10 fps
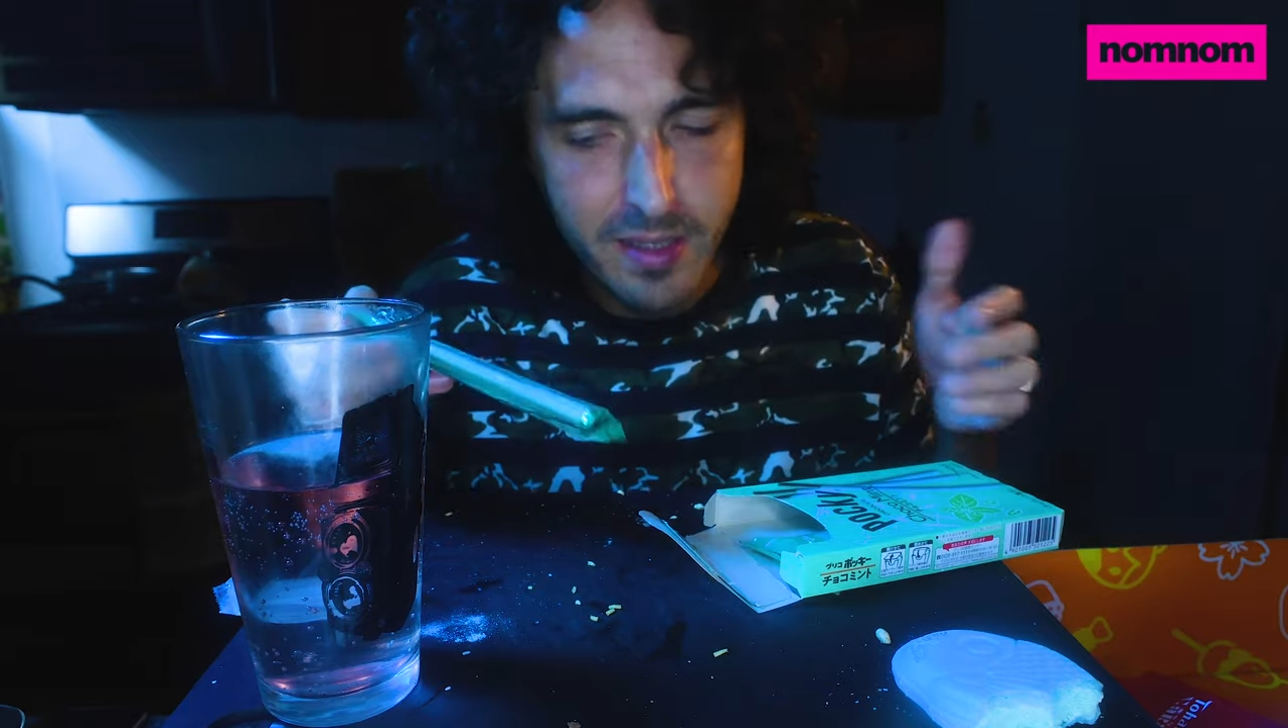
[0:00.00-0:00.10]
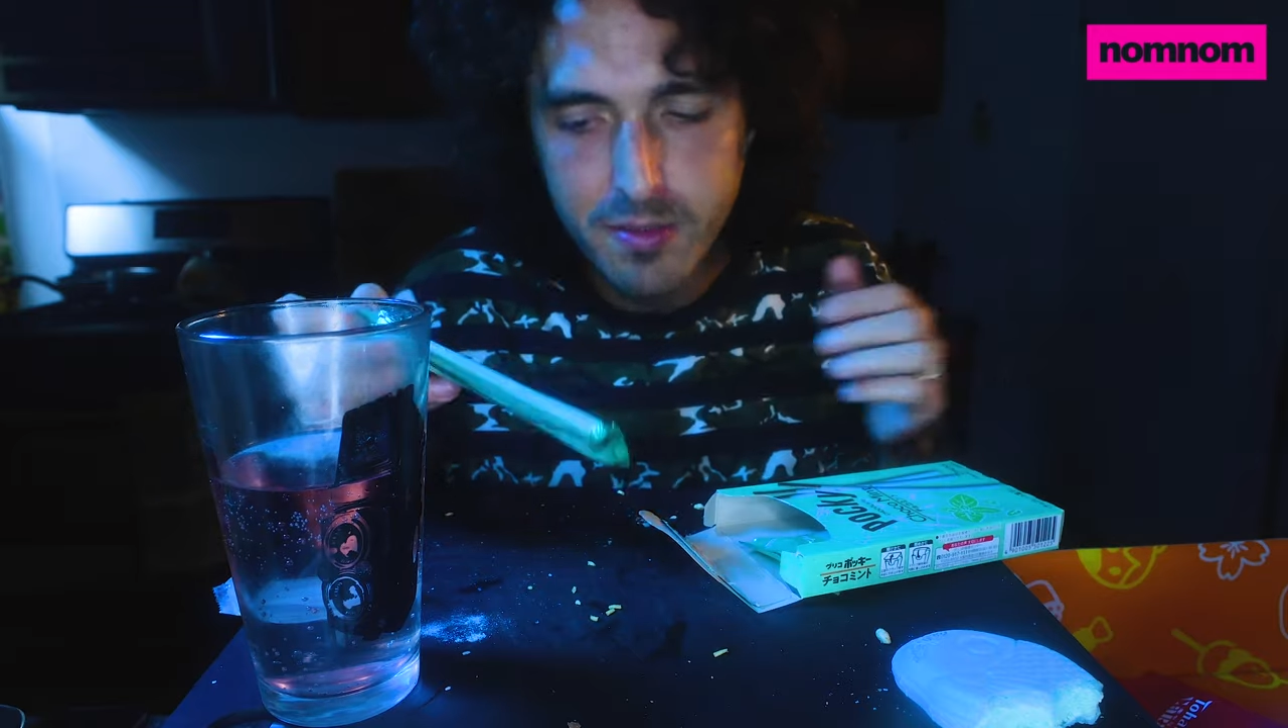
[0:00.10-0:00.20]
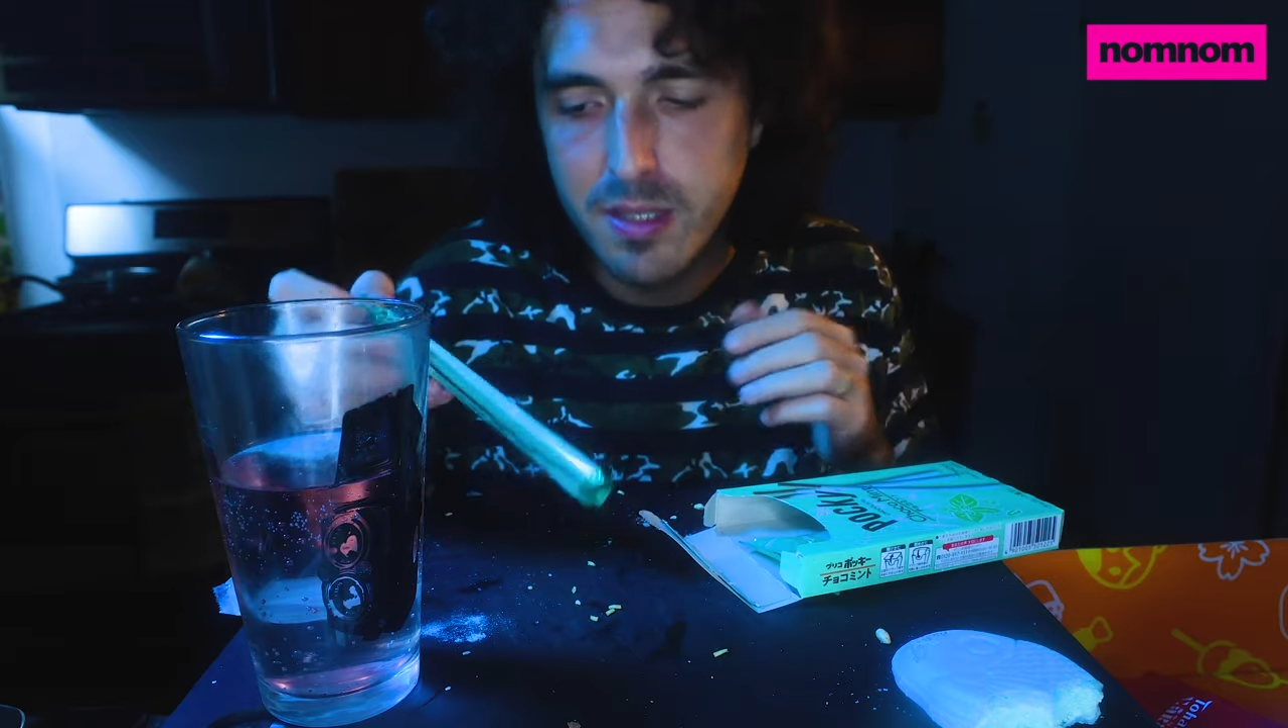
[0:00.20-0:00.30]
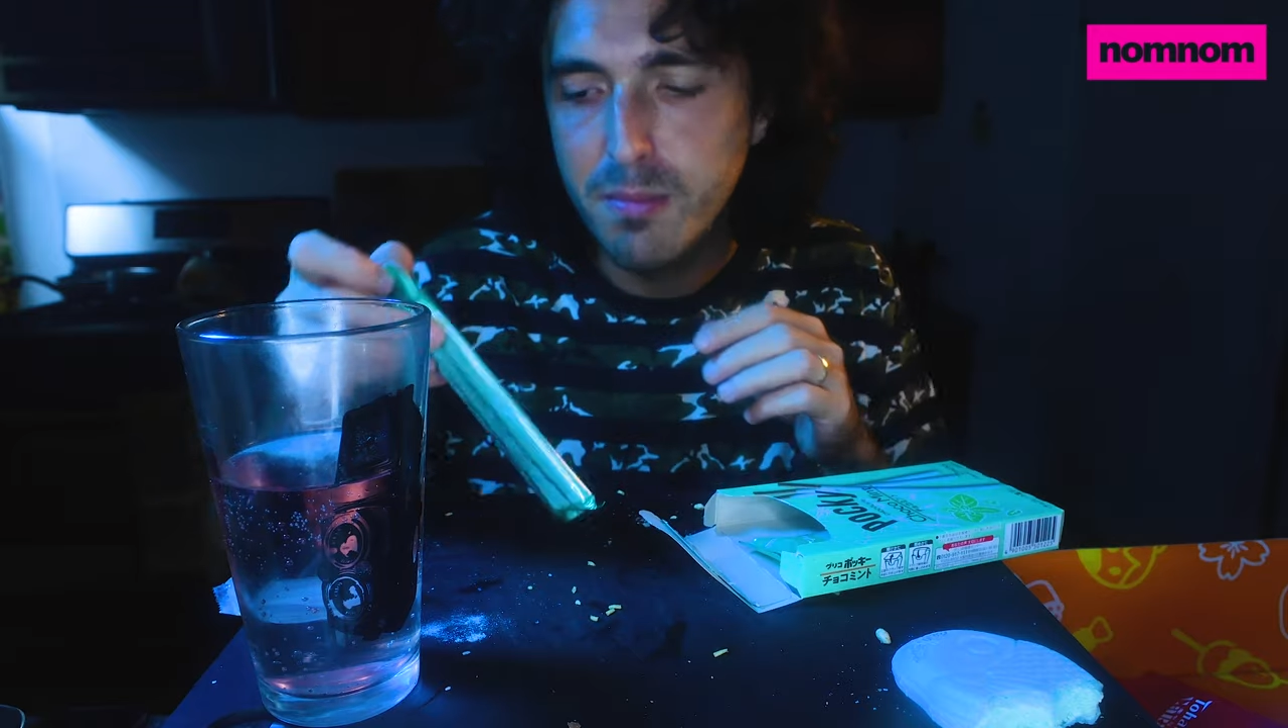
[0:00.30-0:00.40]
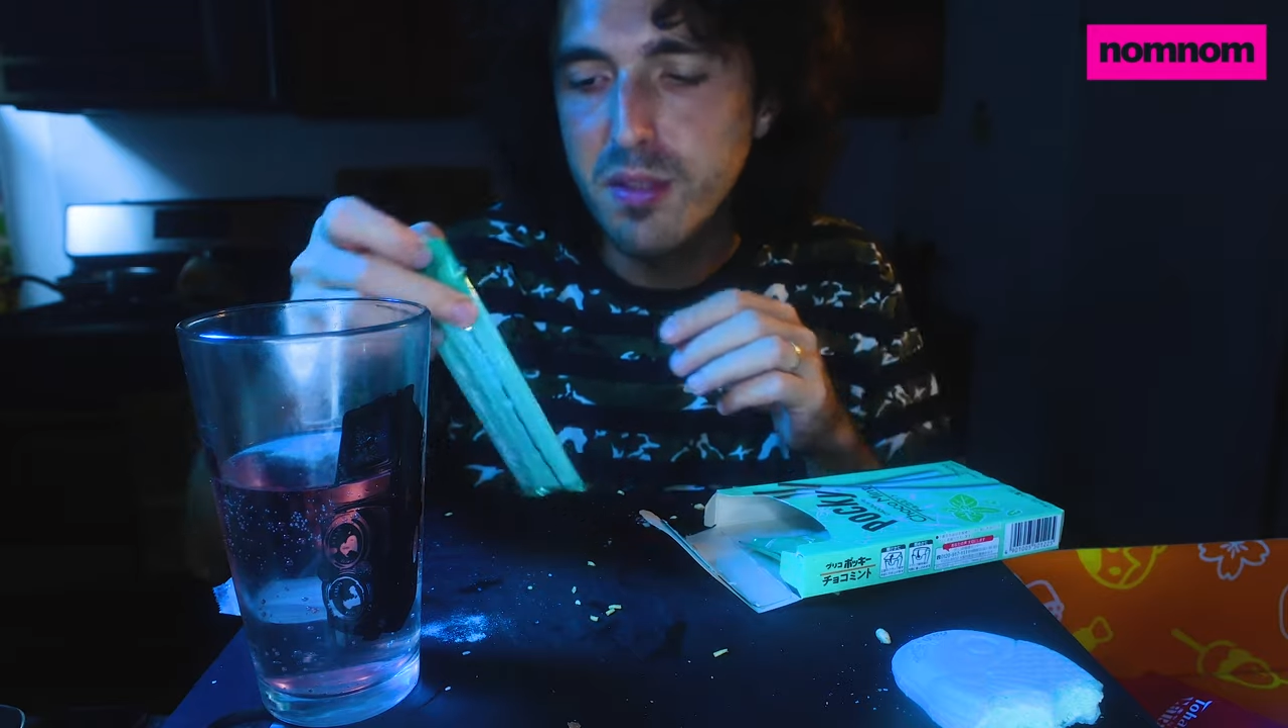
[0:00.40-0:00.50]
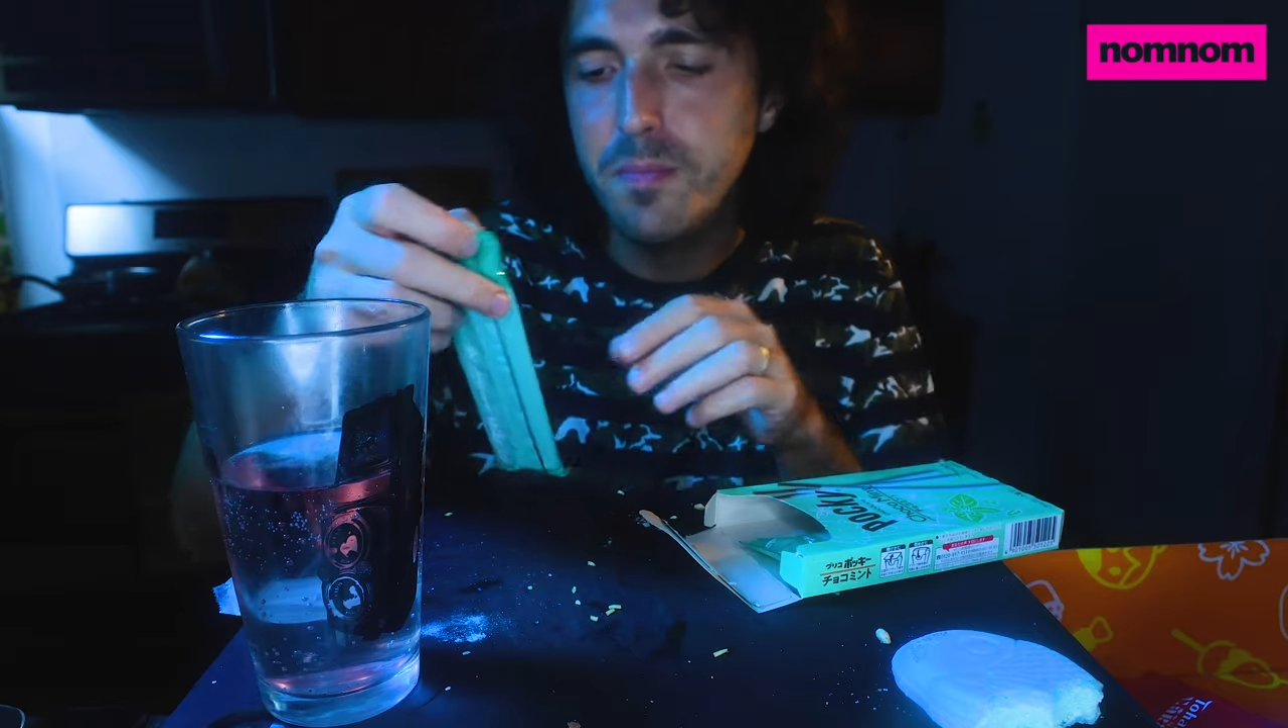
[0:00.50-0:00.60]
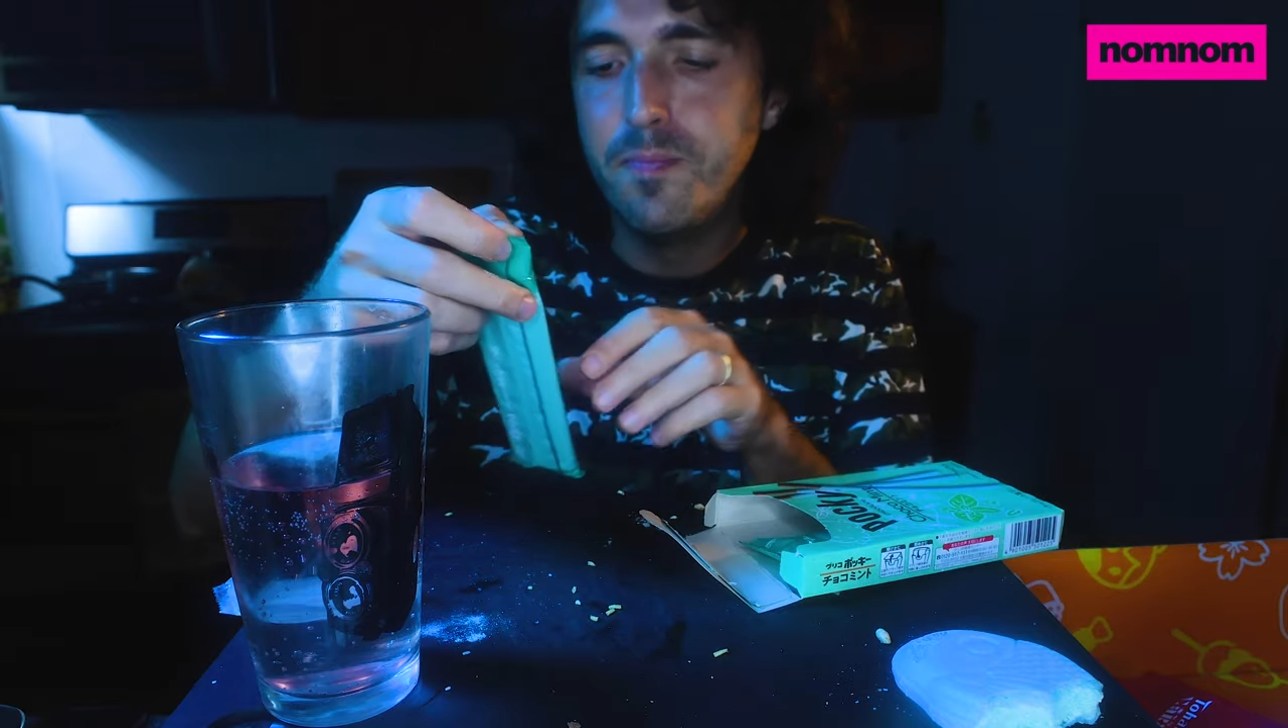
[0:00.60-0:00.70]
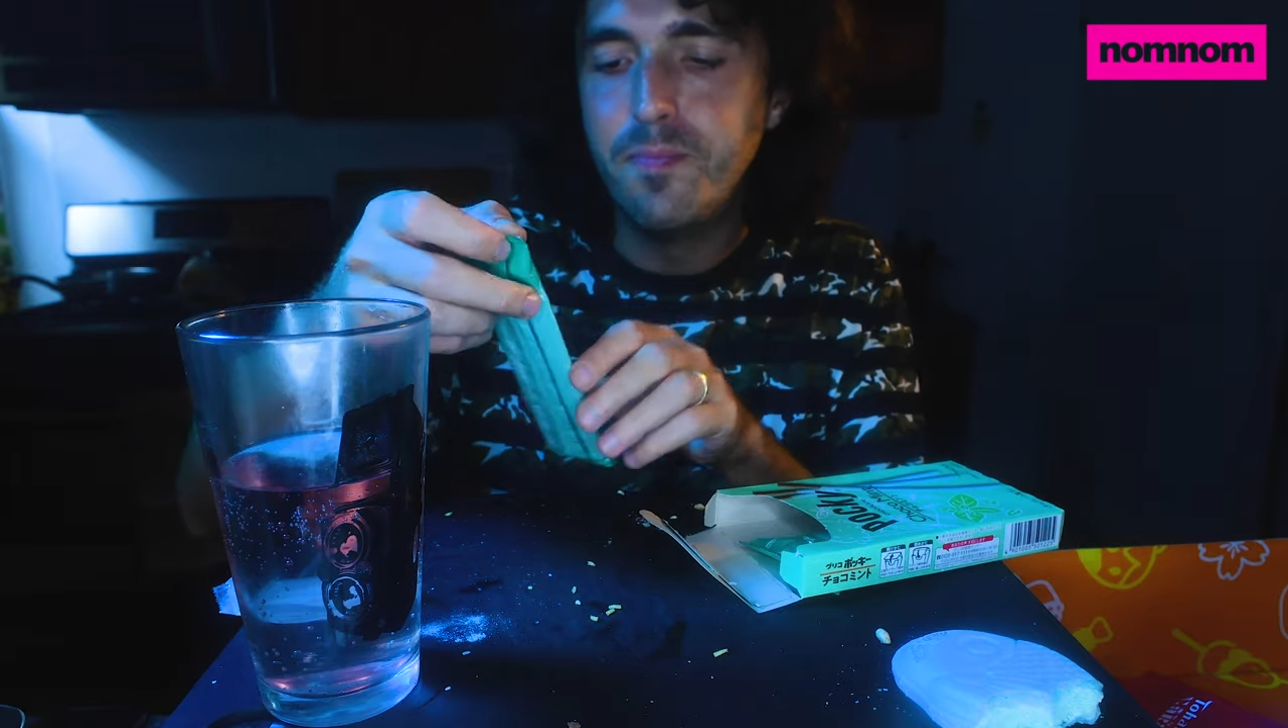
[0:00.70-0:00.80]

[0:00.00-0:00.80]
ice creams.